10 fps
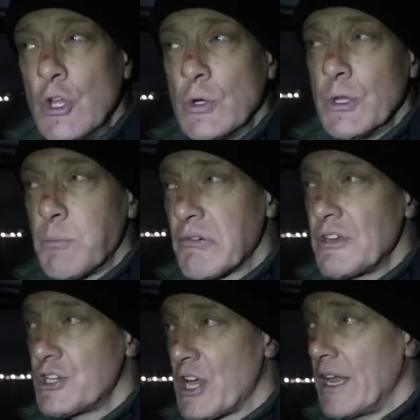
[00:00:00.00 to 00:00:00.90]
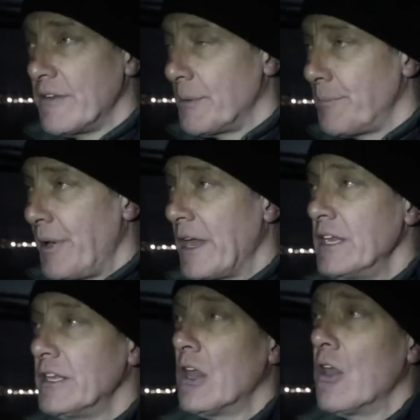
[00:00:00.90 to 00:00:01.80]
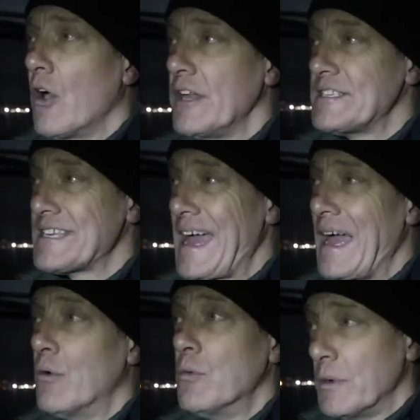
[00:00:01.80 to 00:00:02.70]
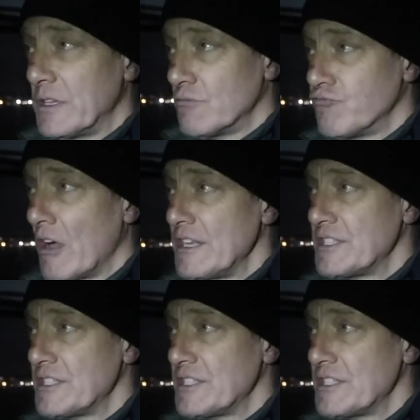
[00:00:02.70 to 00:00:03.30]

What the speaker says: you can appreciate that picking the lights out with the right